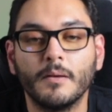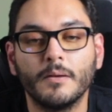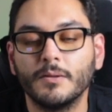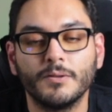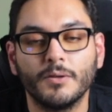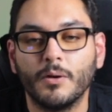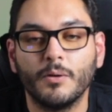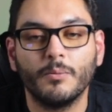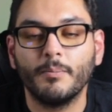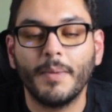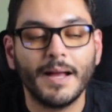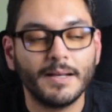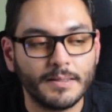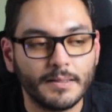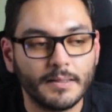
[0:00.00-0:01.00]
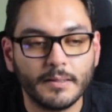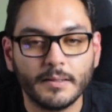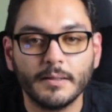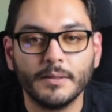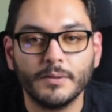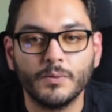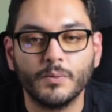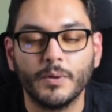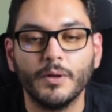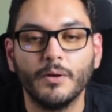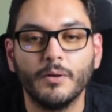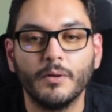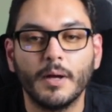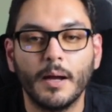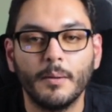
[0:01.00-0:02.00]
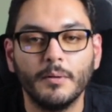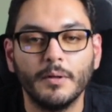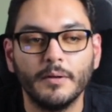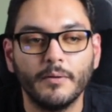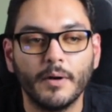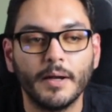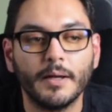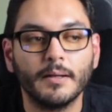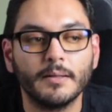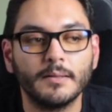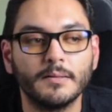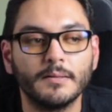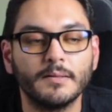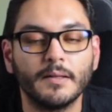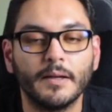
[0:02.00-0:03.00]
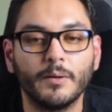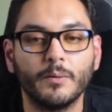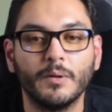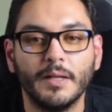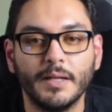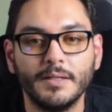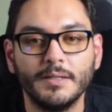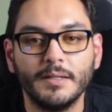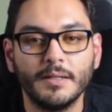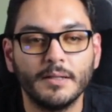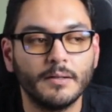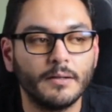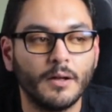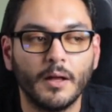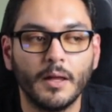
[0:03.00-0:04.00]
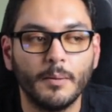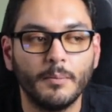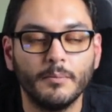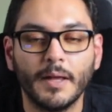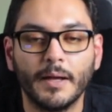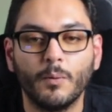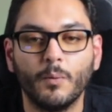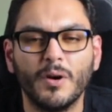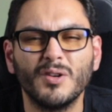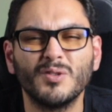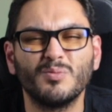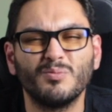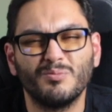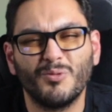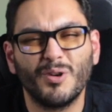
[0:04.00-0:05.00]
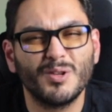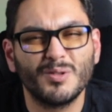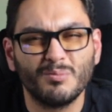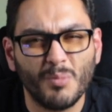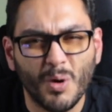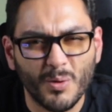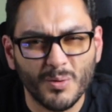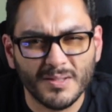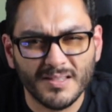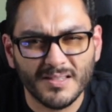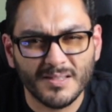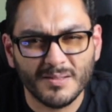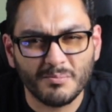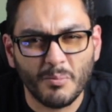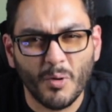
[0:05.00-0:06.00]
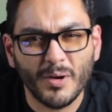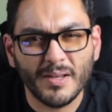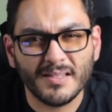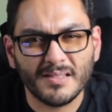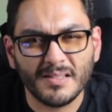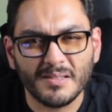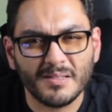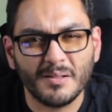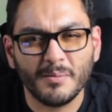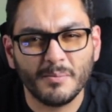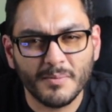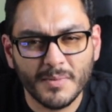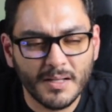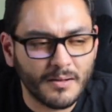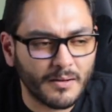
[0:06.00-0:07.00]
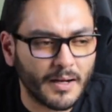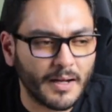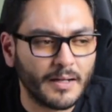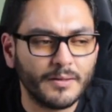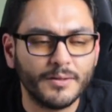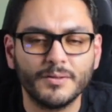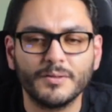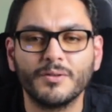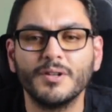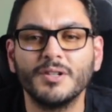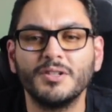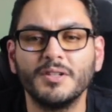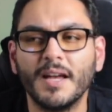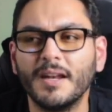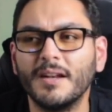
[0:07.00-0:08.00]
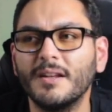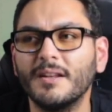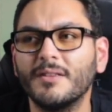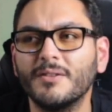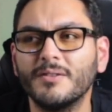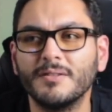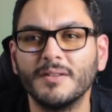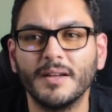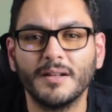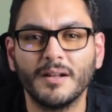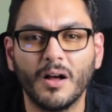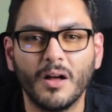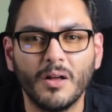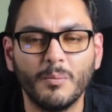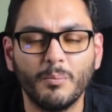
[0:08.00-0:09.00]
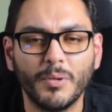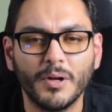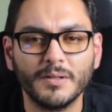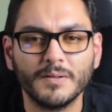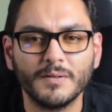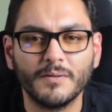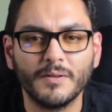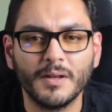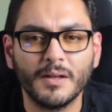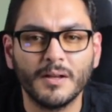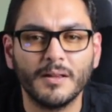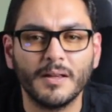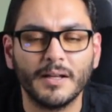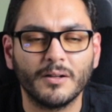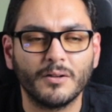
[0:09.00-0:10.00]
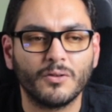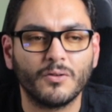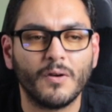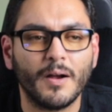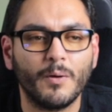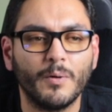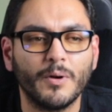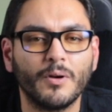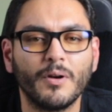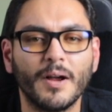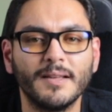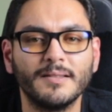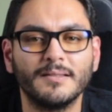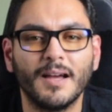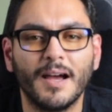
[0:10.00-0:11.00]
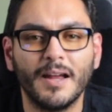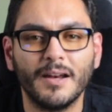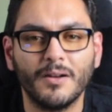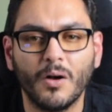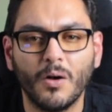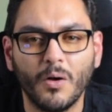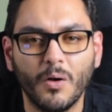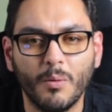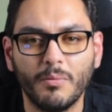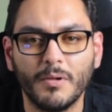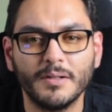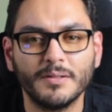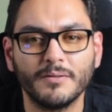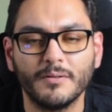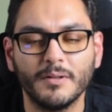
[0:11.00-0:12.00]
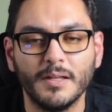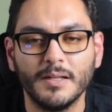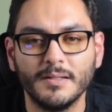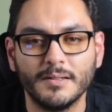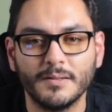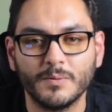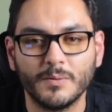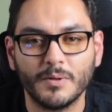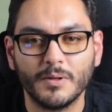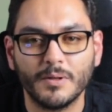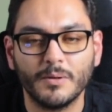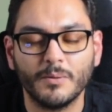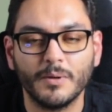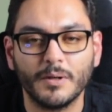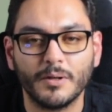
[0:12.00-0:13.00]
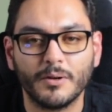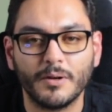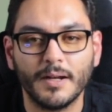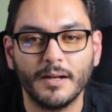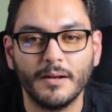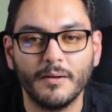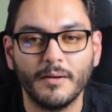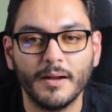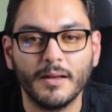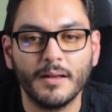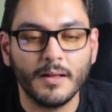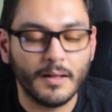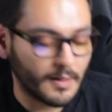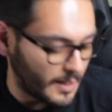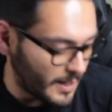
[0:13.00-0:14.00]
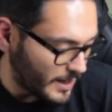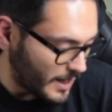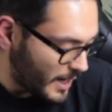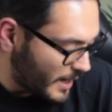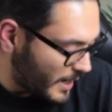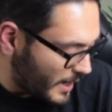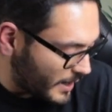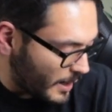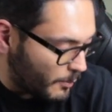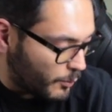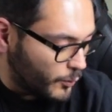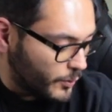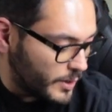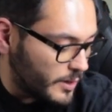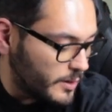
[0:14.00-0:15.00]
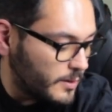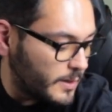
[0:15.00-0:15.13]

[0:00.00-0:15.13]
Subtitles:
So magic is real, I believe, right? Because it's like religion and all that. Like, where's Moses? Moises, you know, right? There's Christianity and there's like all a bunch of like when Christ died, a whole bunch of religions were created, right? Like, I got Buddha